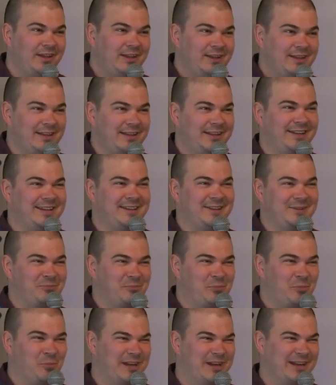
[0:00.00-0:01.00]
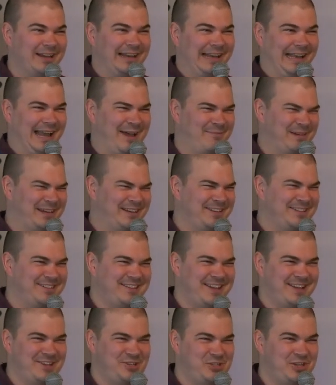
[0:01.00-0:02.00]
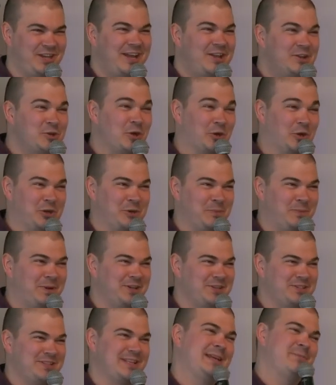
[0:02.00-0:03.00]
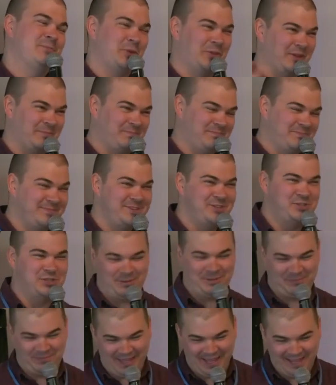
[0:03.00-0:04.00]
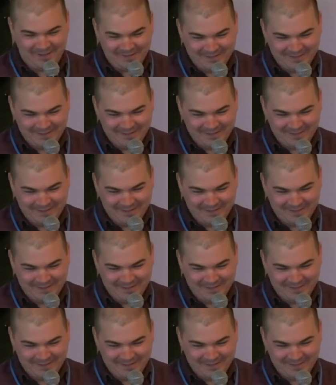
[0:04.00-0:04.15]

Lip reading: You had like a weird lambing sesh. Not you personally, but the sheep there.